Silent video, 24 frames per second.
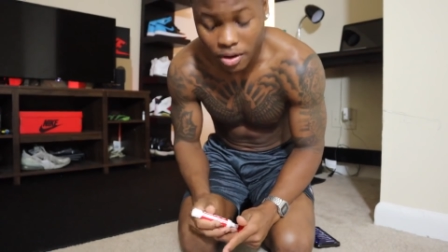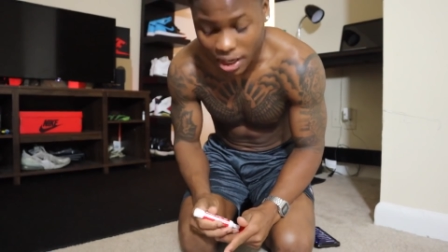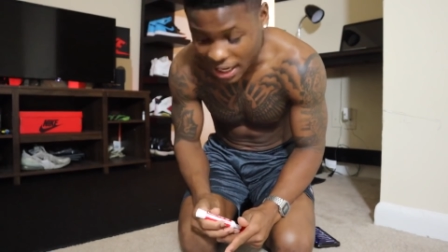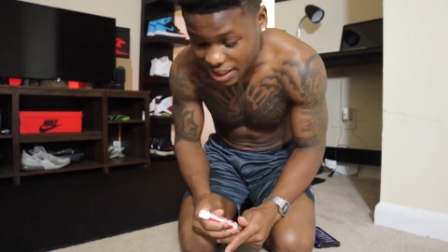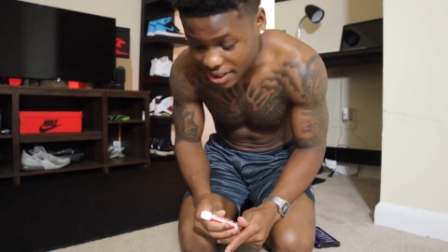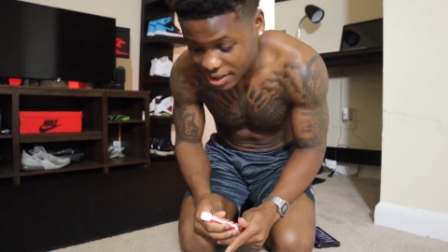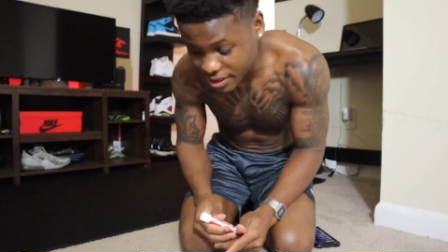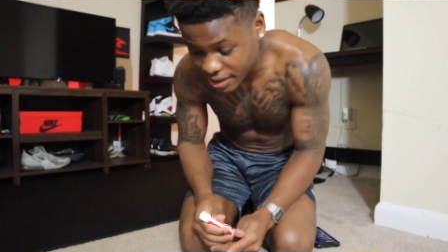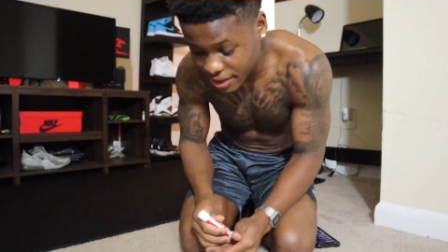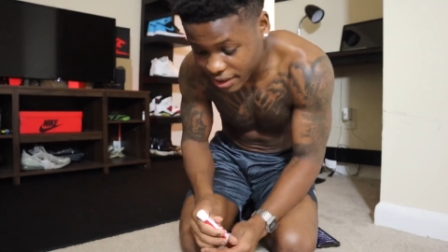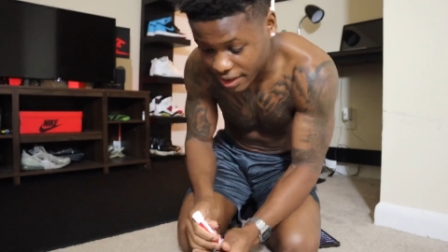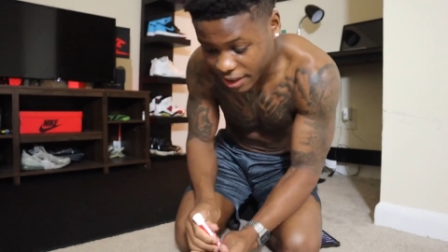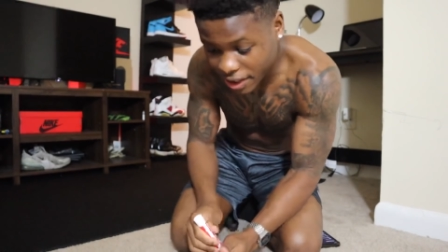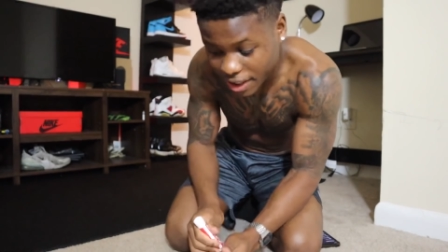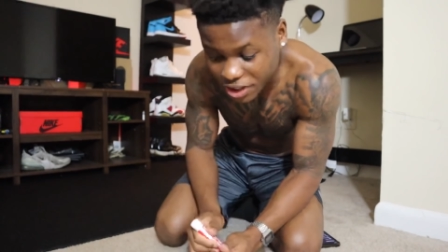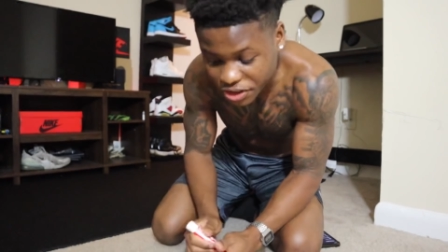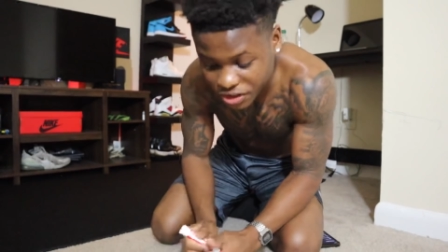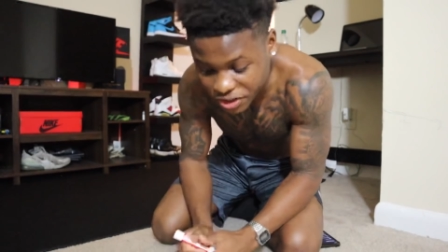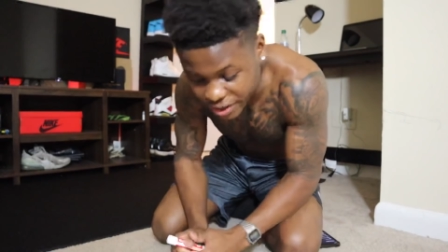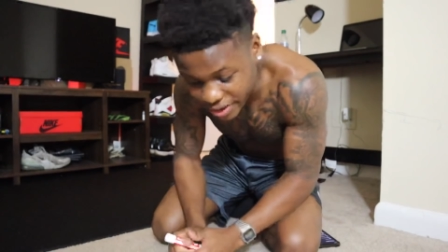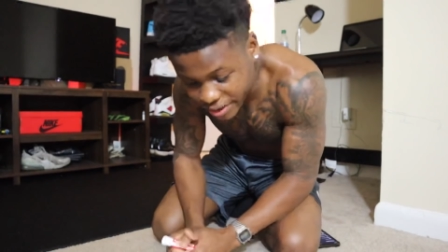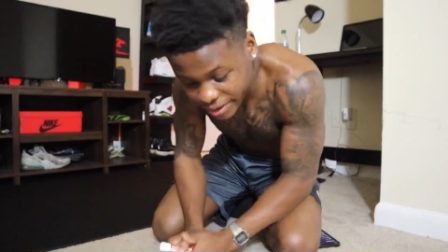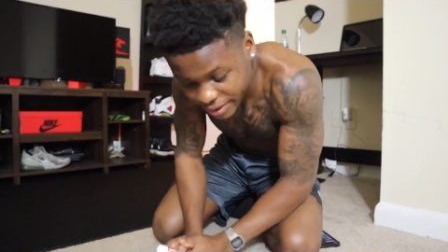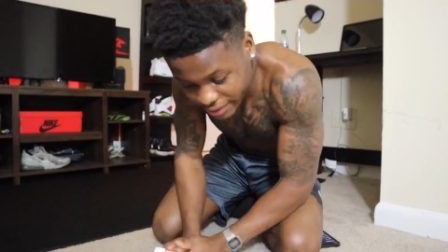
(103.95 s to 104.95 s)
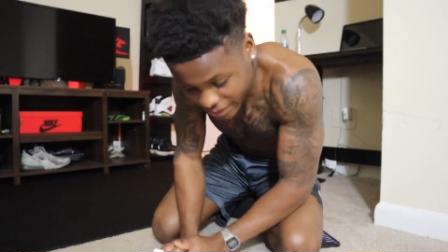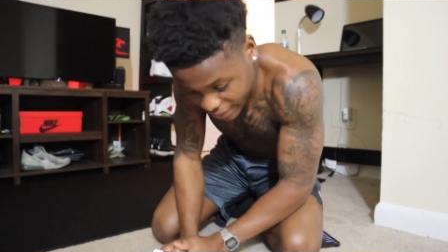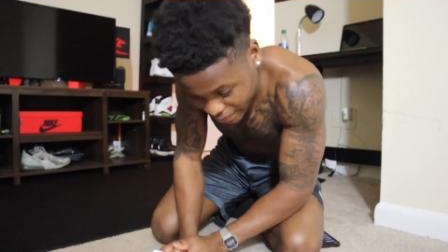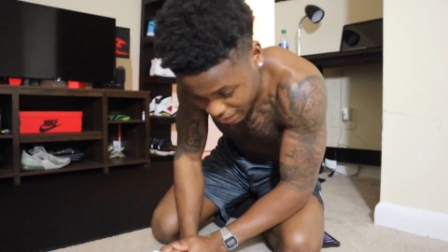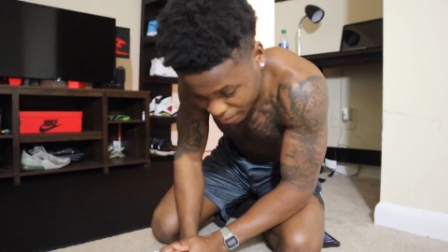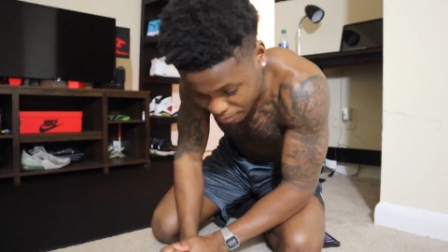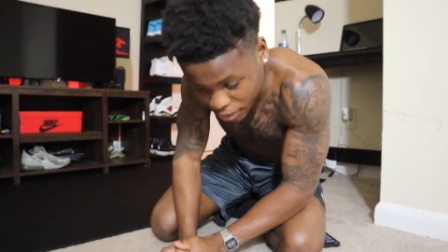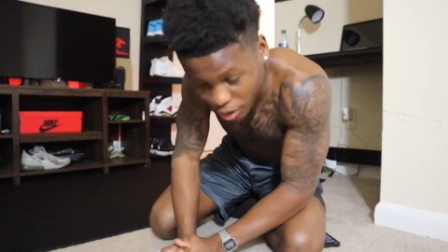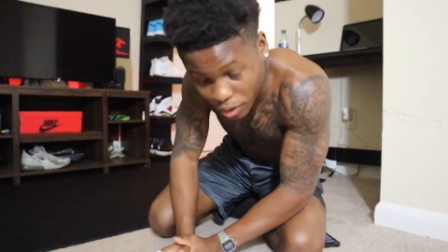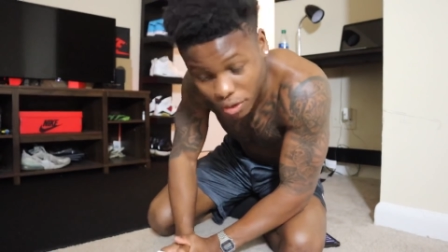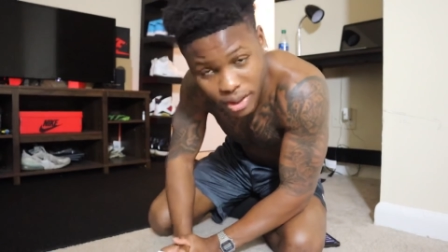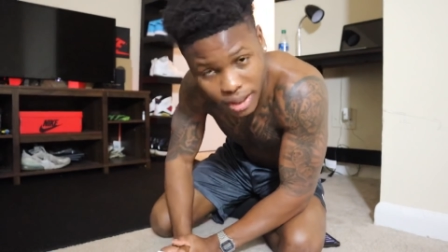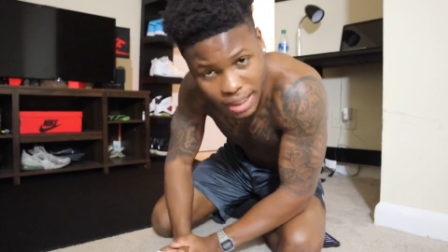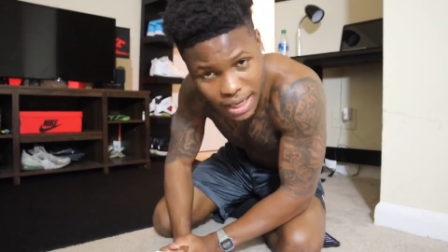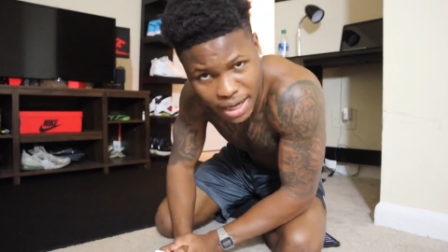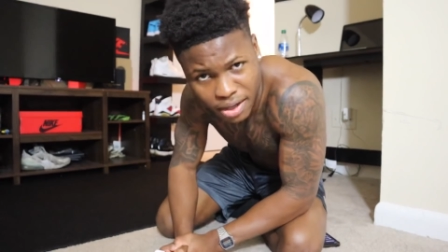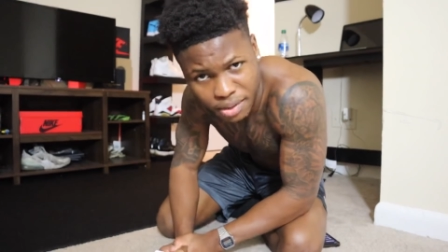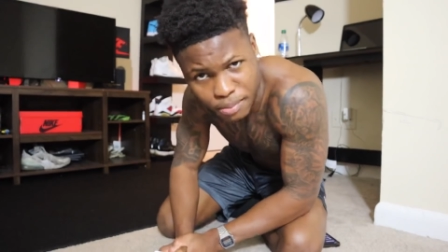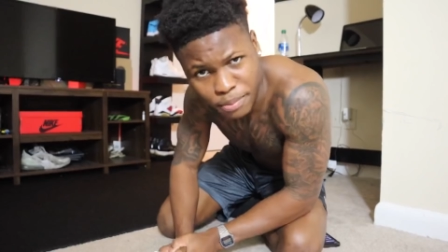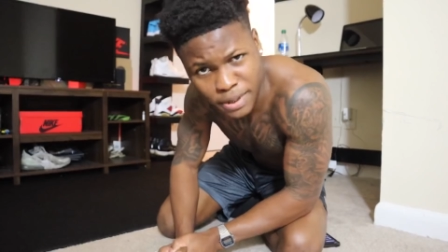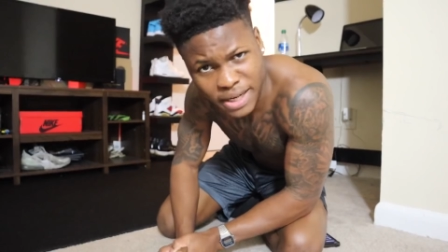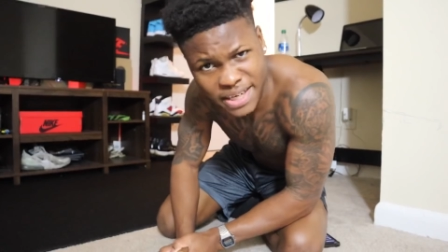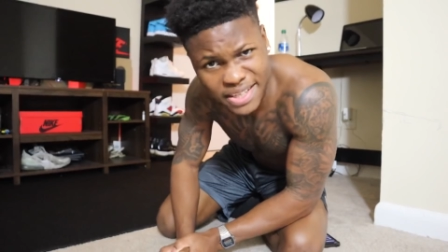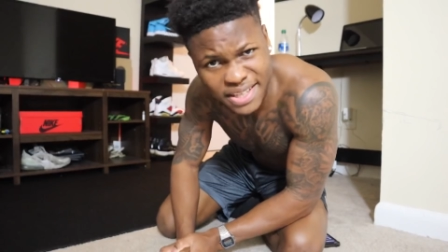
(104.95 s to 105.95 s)
I just did one hundred and I'm low-key out
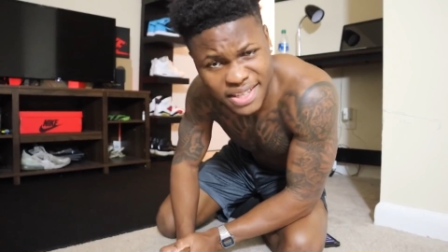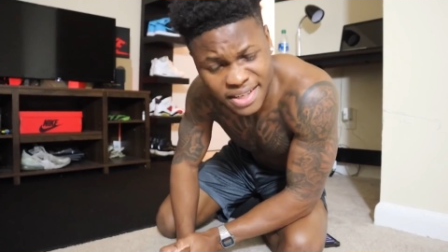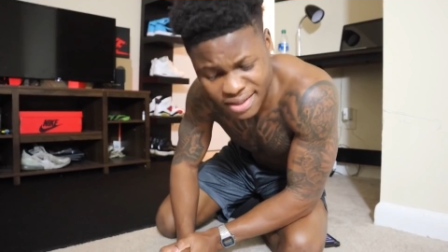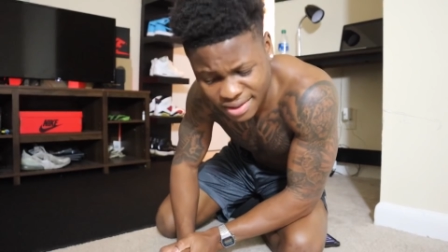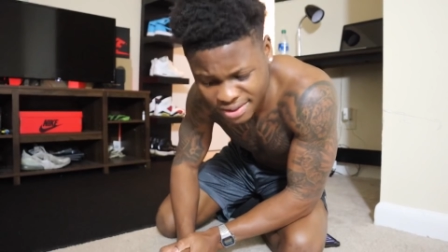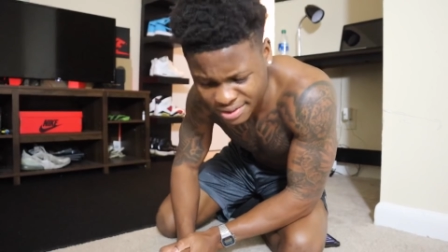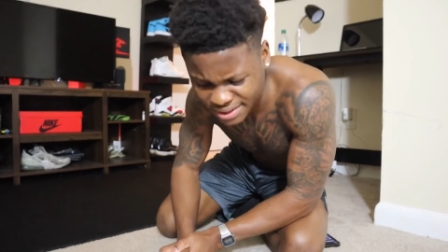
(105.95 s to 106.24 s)
of breath,